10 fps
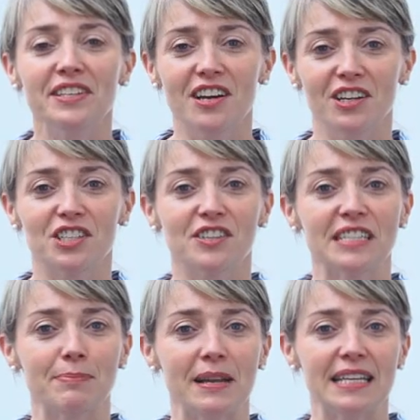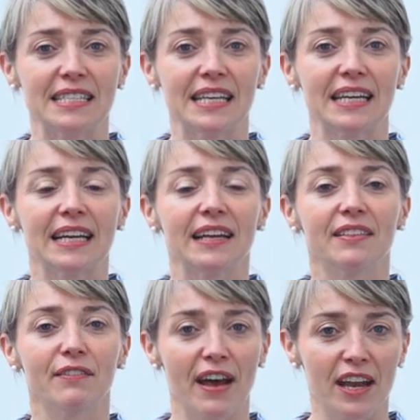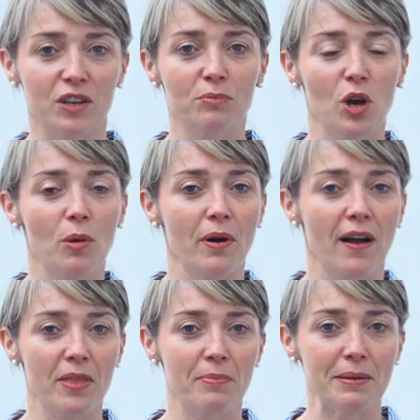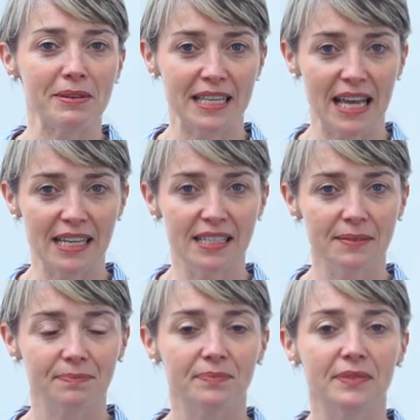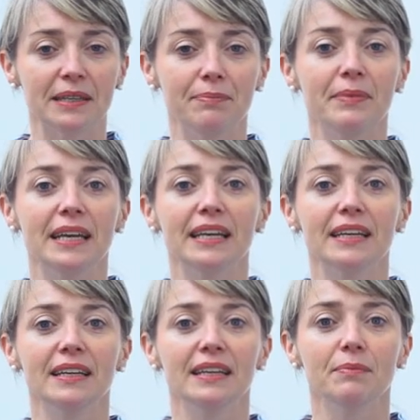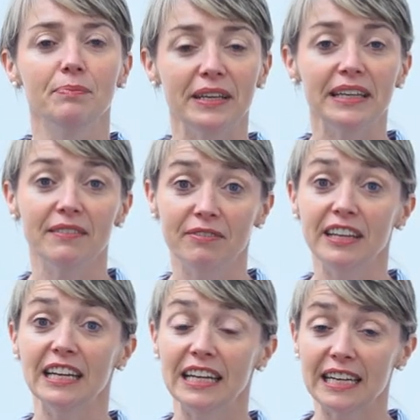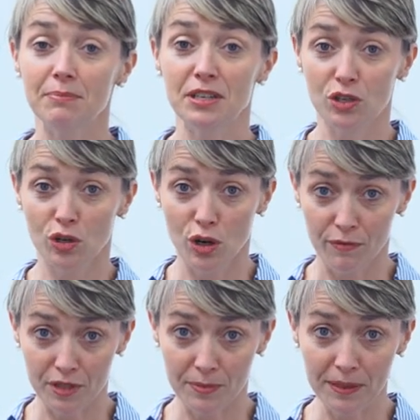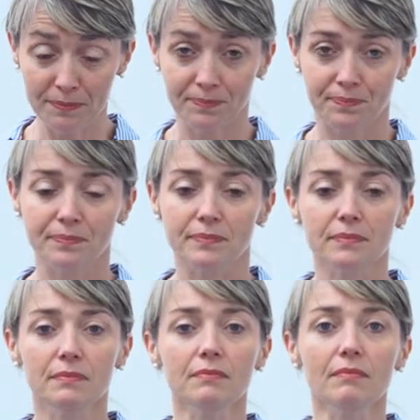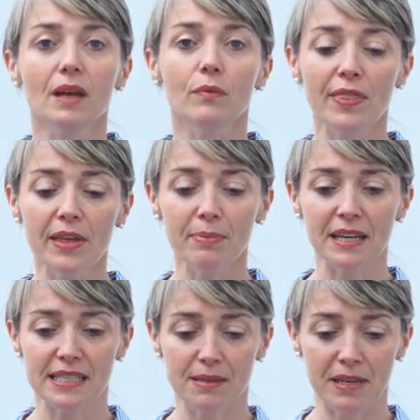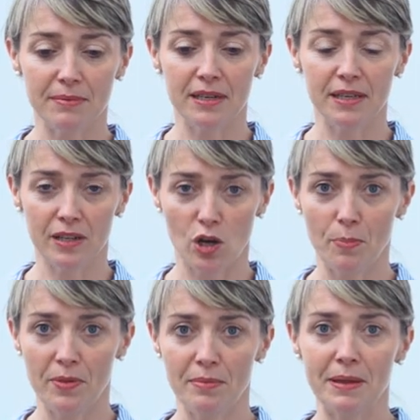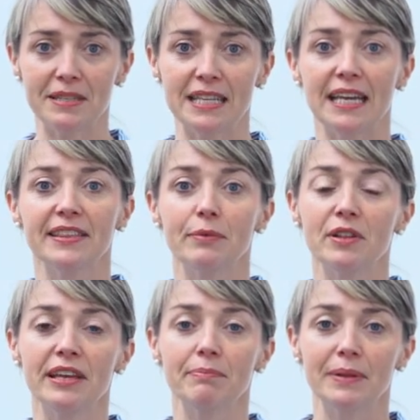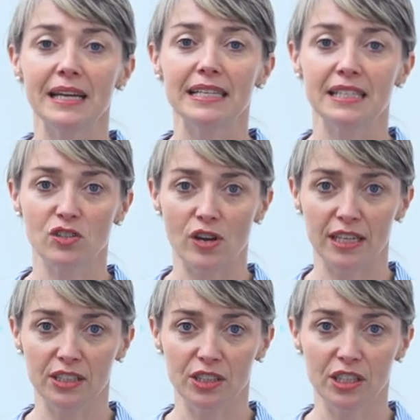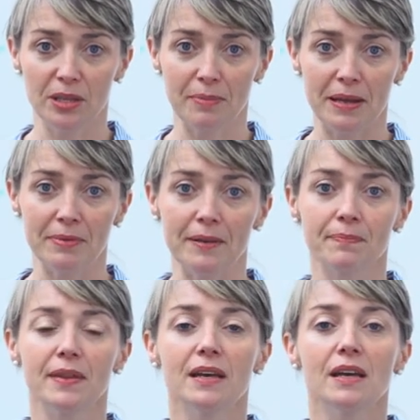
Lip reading: the doctor is placing the vacuum cup on the baby's head, it may feel a little bit uncomfortable. When they place the cup on the baby's head, they will then place the traction on the baby.